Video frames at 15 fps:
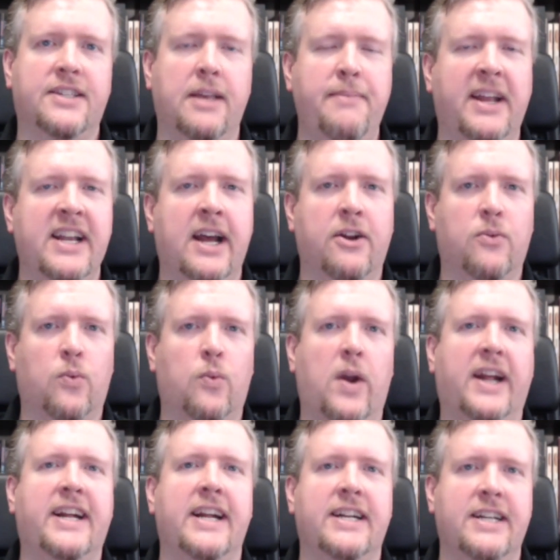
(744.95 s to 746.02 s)
They may not
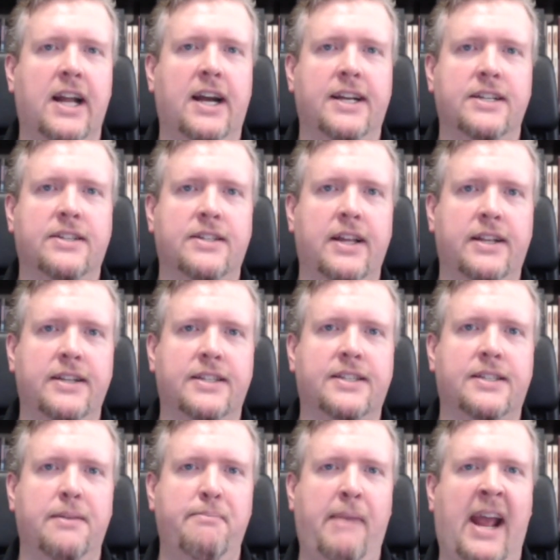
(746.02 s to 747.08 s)
recognize that
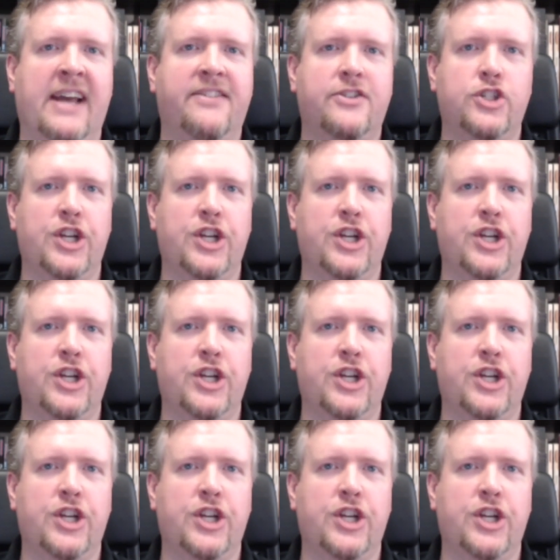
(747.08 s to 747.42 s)
it's the math